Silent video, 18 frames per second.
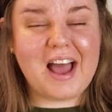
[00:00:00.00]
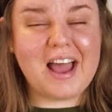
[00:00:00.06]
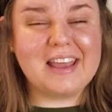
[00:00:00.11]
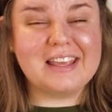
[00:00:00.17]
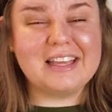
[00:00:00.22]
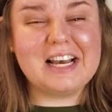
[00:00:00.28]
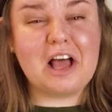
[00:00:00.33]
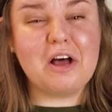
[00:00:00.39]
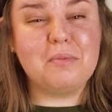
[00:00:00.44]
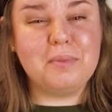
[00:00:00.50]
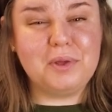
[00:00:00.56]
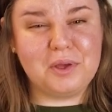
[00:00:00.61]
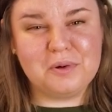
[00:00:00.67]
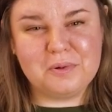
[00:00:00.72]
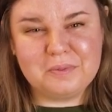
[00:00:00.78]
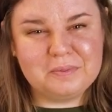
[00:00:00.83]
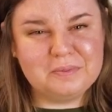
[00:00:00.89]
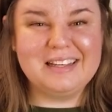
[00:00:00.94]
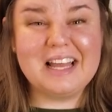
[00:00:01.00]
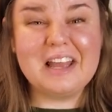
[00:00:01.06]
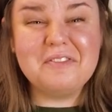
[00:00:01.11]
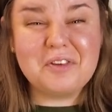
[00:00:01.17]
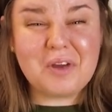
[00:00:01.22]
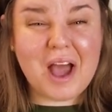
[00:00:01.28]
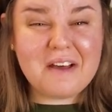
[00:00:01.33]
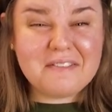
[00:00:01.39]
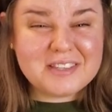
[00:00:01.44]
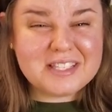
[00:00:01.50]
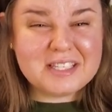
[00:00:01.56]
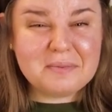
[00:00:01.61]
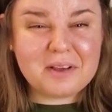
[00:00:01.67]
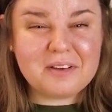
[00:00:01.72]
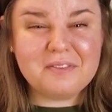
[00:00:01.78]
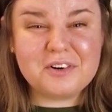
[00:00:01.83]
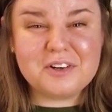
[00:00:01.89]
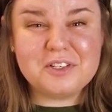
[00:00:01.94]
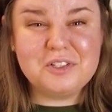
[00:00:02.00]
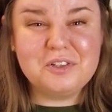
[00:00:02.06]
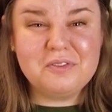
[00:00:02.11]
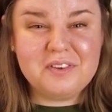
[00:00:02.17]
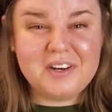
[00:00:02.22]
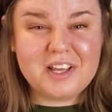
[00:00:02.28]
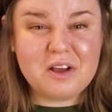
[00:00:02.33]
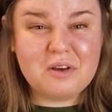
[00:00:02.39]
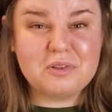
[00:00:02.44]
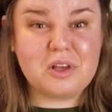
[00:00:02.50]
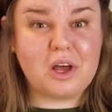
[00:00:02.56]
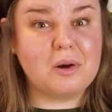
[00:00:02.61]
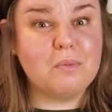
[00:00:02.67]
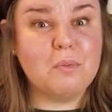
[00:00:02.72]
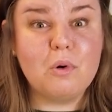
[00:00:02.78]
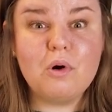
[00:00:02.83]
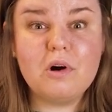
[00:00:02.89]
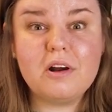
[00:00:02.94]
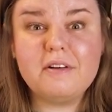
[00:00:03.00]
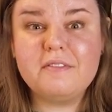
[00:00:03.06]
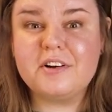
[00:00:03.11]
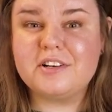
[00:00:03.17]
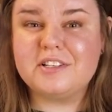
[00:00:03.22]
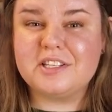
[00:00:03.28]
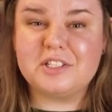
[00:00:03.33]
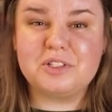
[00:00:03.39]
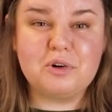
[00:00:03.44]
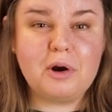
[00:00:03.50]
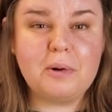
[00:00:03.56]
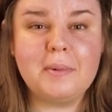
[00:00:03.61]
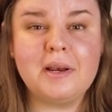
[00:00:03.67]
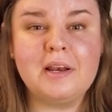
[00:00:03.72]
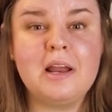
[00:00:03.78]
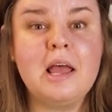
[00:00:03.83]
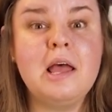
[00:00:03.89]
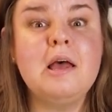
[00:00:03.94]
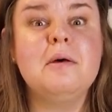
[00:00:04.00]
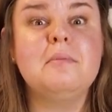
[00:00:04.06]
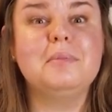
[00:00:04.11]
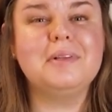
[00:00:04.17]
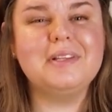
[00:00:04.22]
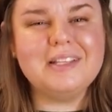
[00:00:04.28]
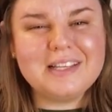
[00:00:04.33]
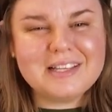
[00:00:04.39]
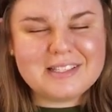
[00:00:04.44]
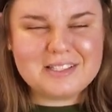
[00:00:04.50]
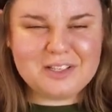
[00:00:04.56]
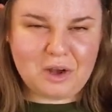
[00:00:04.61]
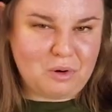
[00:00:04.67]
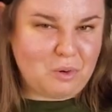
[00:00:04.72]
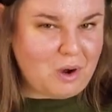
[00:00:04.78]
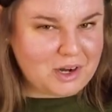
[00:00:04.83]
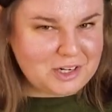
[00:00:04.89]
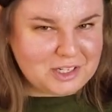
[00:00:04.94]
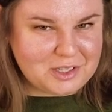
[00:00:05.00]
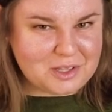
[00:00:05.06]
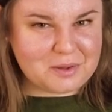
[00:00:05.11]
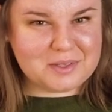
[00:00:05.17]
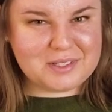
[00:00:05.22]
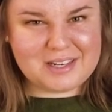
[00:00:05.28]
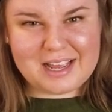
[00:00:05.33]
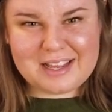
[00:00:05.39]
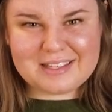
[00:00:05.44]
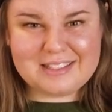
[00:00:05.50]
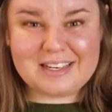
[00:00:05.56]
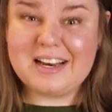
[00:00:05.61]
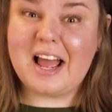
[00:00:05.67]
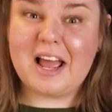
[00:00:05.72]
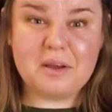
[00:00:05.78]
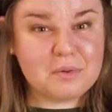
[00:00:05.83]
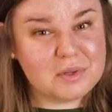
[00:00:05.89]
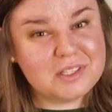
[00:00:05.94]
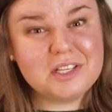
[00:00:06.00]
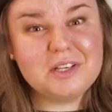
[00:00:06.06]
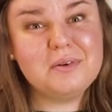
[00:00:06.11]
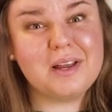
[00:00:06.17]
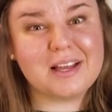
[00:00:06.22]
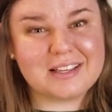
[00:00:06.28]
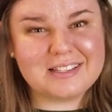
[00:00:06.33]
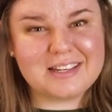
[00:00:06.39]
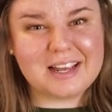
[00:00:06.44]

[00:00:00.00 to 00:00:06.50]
I can help you. If you haven't seen my first two videos on Moore versus Norman, please go watch those next, and I will see you next